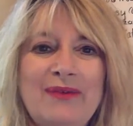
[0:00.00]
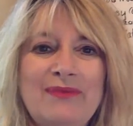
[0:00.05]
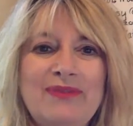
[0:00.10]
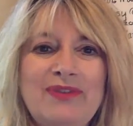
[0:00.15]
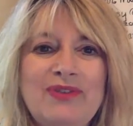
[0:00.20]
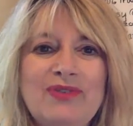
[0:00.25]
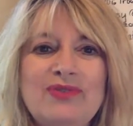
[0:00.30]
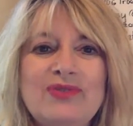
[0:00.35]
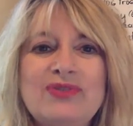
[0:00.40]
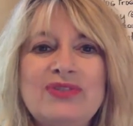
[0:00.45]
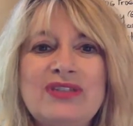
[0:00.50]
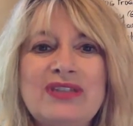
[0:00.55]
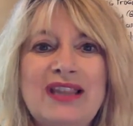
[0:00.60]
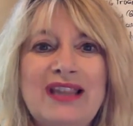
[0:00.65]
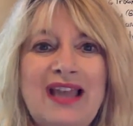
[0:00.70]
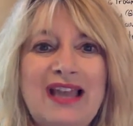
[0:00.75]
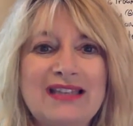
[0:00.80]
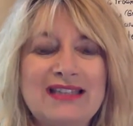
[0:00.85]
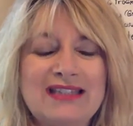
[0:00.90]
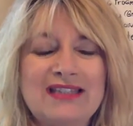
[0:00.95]
There's
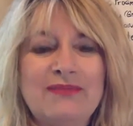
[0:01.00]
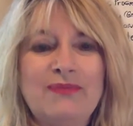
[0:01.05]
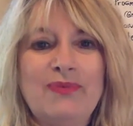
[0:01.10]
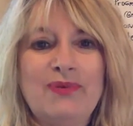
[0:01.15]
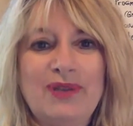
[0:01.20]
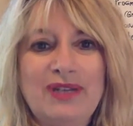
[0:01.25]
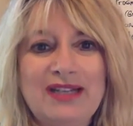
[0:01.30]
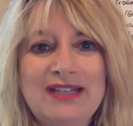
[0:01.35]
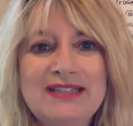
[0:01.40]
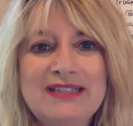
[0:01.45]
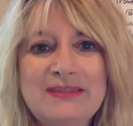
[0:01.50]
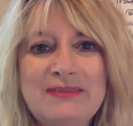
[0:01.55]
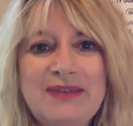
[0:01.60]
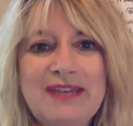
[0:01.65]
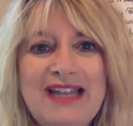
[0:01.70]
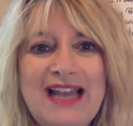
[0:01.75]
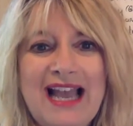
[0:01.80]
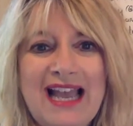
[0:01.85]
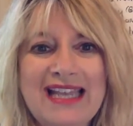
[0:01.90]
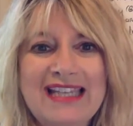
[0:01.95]
lots of print on
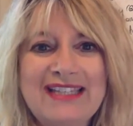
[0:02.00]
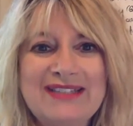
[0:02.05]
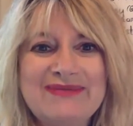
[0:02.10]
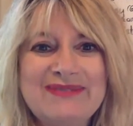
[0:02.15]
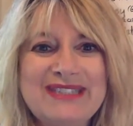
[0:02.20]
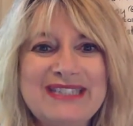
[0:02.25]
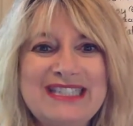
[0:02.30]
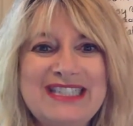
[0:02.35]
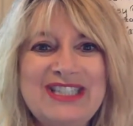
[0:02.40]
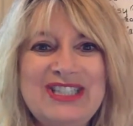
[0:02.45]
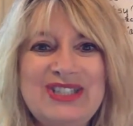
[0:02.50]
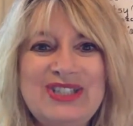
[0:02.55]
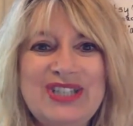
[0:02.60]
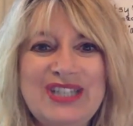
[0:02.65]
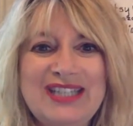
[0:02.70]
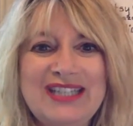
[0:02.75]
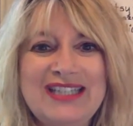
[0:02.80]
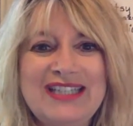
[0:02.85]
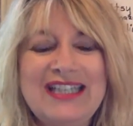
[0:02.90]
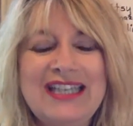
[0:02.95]
demand items that you
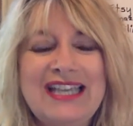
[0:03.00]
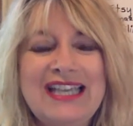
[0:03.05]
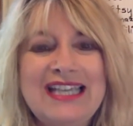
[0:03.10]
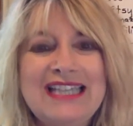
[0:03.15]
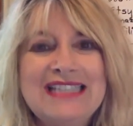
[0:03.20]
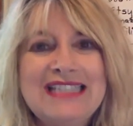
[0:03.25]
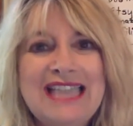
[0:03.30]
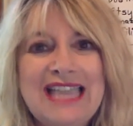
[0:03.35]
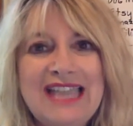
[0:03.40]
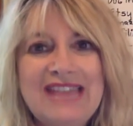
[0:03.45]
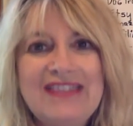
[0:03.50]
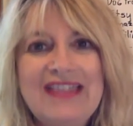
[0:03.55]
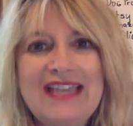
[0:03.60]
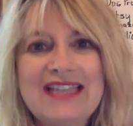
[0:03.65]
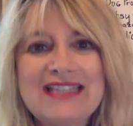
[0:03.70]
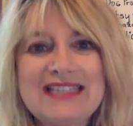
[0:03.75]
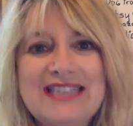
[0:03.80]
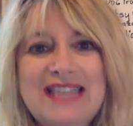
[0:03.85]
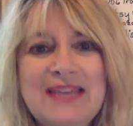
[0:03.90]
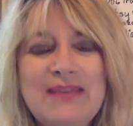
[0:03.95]
can take
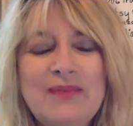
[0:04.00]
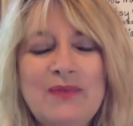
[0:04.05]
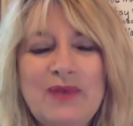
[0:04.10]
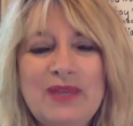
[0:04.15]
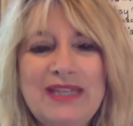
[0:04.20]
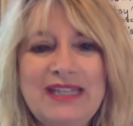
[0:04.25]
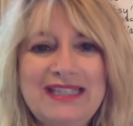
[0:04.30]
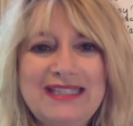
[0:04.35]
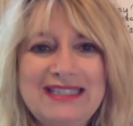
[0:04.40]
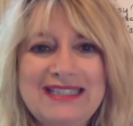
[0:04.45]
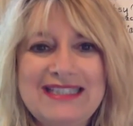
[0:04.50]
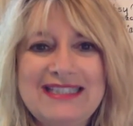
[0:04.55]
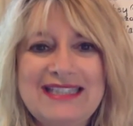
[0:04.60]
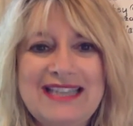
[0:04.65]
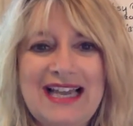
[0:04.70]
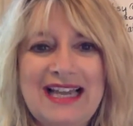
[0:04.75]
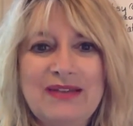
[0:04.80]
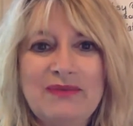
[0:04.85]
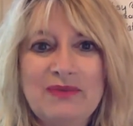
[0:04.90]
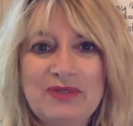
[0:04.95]
that same winning
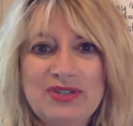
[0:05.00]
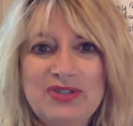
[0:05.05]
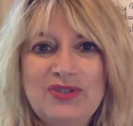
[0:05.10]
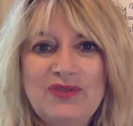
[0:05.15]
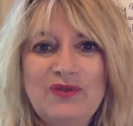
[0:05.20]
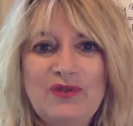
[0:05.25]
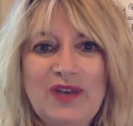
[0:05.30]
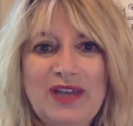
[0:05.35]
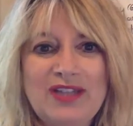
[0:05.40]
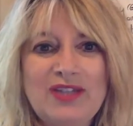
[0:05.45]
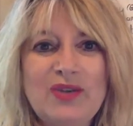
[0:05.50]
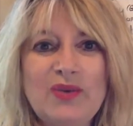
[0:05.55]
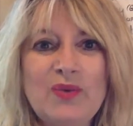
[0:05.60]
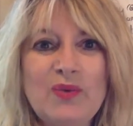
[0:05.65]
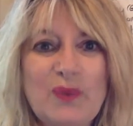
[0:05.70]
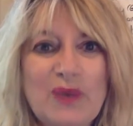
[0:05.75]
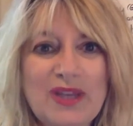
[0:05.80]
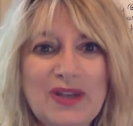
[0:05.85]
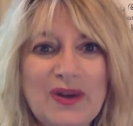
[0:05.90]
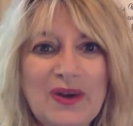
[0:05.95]
design once you find your
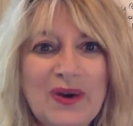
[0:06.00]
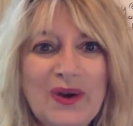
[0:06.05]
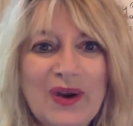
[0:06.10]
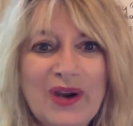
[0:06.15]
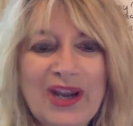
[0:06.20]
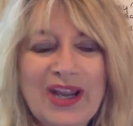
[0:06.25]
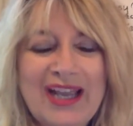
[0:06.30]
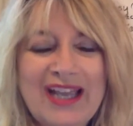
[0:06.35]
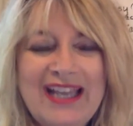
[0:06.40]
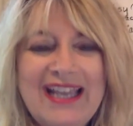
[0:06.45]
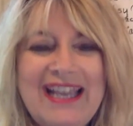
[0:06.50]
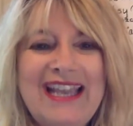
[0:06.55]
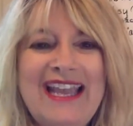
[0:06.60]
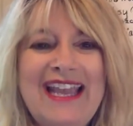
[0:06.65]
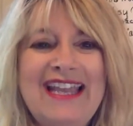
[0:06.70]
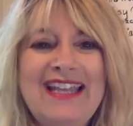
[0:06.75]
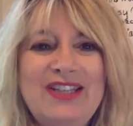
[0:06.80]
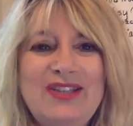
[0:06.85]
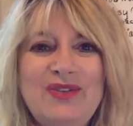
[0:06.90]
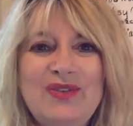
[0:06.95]
winner,
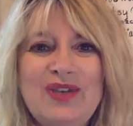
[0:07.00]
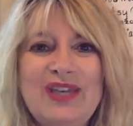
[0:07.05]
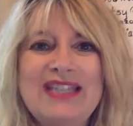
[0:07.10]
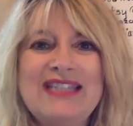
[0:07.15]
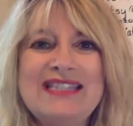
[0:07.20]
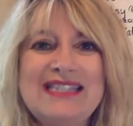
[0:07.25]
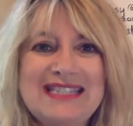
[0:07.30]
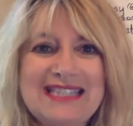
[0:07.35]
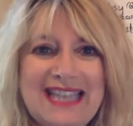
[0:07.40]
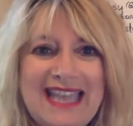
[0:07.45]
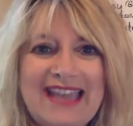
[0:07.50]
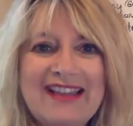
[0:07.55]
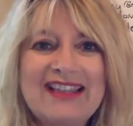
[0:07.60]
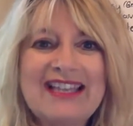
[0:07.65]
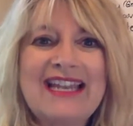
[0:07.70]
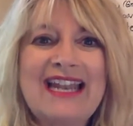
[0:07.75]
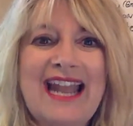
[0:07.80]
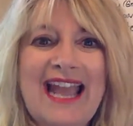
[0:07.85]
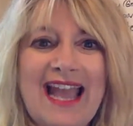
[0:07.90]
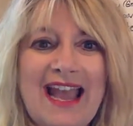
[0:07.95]
and you can scale
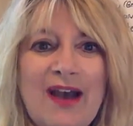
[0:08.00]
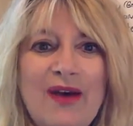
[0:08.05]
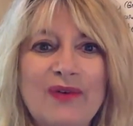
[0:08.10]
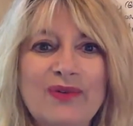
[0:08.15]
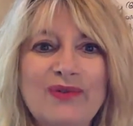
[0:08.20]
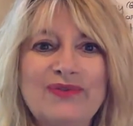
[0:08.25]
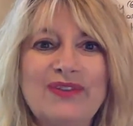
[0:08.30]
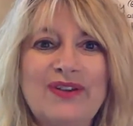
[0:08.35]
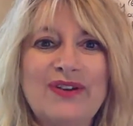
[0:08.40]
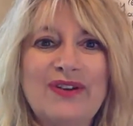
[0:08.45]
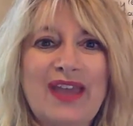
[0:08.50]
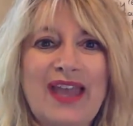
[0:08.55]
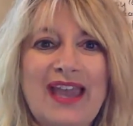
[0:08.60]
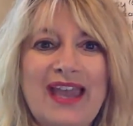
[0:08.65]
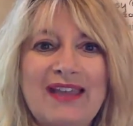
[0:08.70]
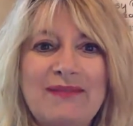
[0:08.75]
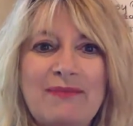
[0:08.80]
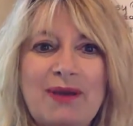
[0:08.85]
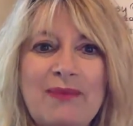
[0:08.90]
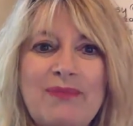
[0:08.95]
it out,
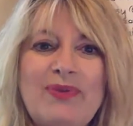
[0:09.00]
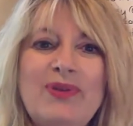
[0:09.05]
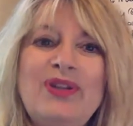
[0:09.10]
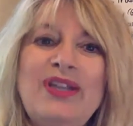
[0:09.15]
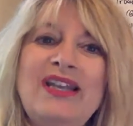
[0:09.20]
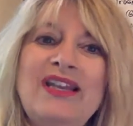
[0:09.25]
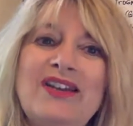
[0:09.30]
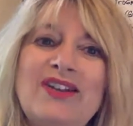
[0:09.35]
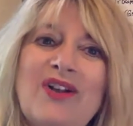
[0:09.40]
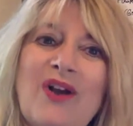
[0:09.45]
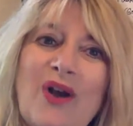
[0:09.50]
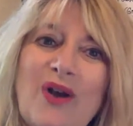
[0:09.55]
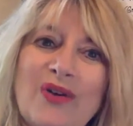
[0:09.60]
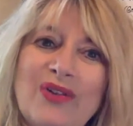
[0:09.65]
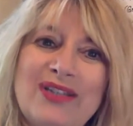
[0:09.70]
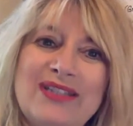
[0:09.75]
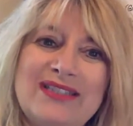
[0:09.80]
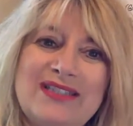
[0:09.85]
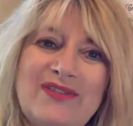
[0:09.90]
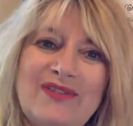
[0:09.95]
okay, by putting on all
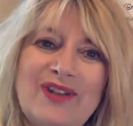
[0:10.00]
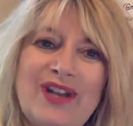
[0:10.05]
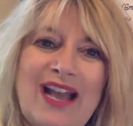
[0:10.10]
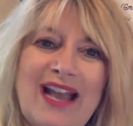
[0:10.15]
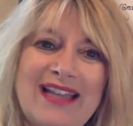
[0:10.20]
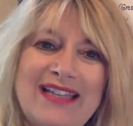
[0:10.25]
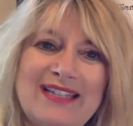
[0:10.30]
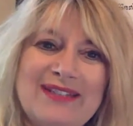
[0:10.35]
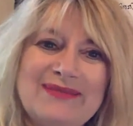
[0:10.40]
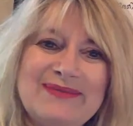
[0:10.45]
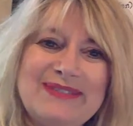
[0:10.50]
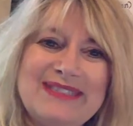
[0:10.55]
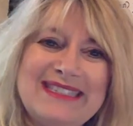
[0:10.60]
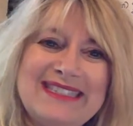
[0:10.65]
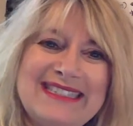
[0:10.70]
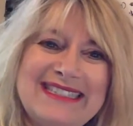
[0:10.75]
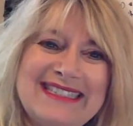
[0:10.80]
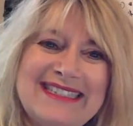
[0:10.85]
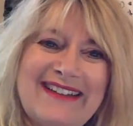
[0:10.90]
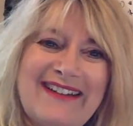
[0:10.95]
these different
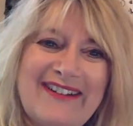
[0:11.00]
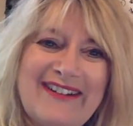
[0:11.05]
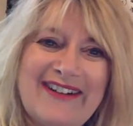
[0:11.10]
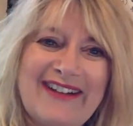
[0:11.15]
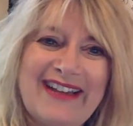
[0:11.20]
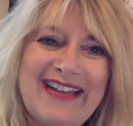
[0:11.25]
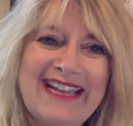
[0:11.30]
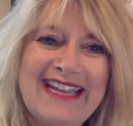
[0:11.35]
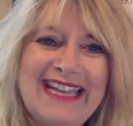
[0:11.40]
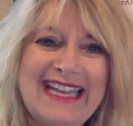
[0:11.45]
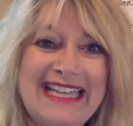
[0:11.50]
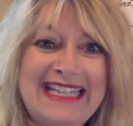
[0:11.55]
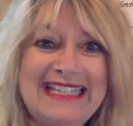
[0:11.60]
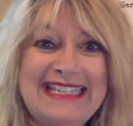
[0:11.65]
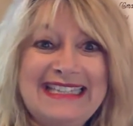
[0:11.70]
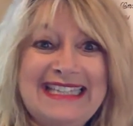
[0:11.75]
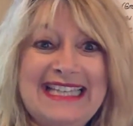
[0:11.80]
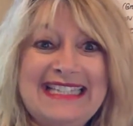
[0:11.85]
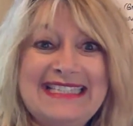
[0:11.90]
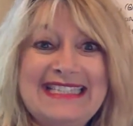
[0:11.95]
items. All right,
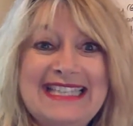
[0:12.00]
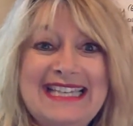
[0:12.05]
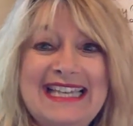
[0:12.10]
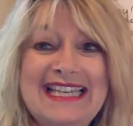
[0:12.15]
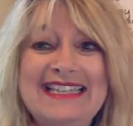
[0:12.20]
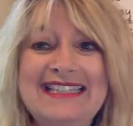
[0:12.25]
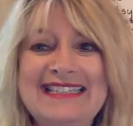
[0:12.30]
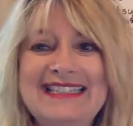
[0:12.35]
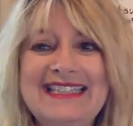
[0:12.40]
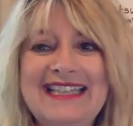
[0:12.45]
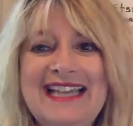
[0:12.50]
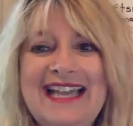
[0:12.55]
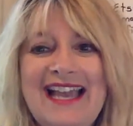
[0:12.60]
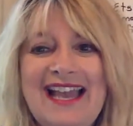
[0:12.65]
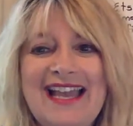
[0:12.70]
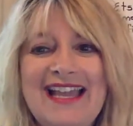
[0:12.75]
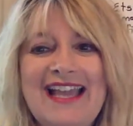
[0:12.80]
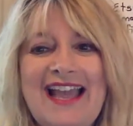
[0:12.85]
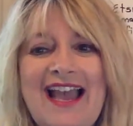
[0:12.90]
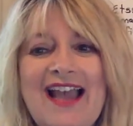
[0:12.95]
that's it.
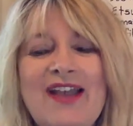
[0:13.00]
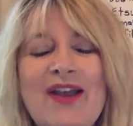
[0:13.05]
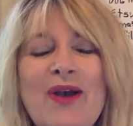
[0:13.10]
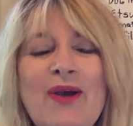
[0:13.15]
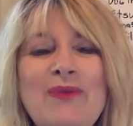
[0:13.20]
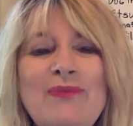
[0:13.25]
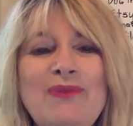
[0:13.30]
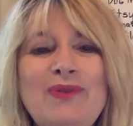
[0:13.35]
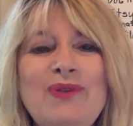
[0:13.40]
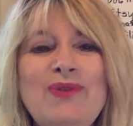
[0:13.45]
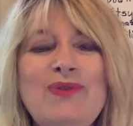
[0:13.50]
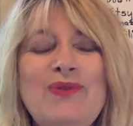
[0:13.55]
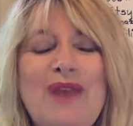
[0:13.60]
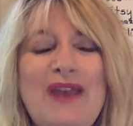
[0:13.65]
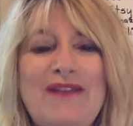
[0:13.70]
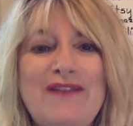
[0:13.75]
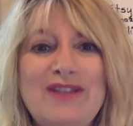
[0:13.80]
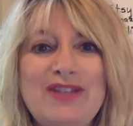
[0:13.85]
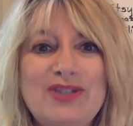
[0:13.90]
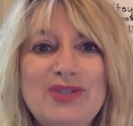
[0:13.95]
I hope you
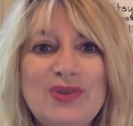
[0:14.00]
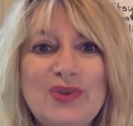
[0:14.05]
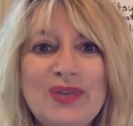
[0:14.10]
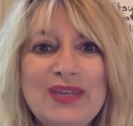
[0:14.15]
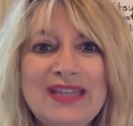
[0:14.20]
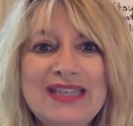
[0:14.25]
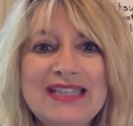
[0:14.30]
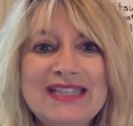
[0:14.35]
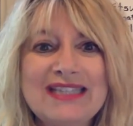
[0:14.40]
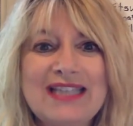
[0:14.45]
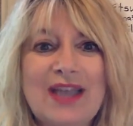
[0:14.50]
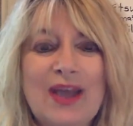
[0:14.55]
have enjoyed this.